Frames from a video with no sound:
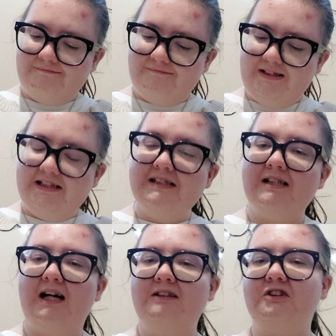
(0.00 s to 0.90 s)
he
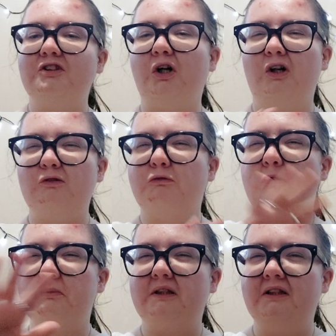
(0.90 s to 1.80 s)
kind of starts
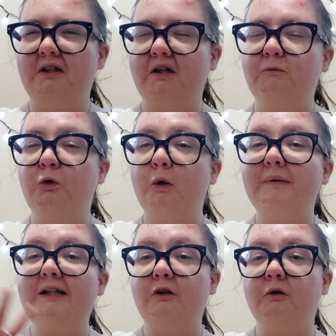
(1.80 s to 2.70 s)
warming
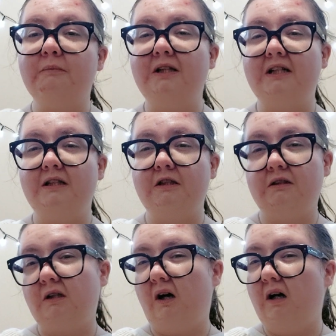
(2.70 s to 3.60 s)
up near the
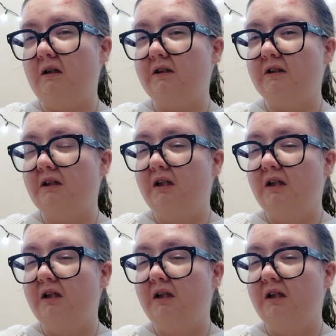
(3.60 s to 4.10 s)
start,